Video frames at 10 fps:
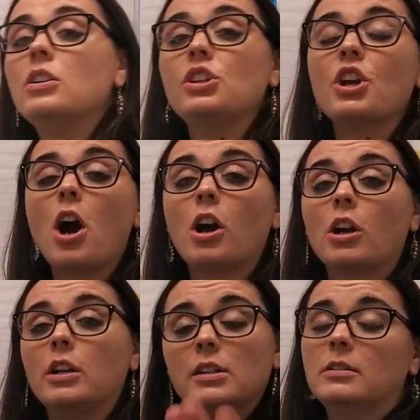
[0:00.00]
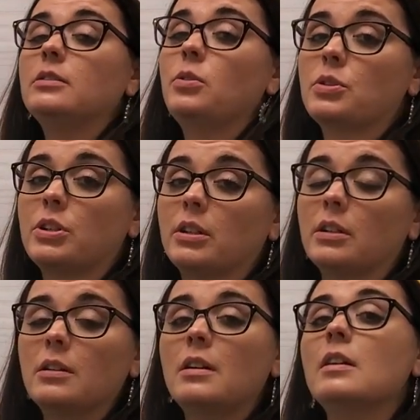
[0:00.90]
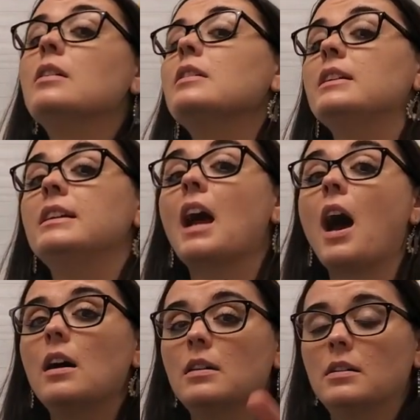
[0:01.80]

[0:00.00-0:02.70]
yarn. Your turn. Yeah,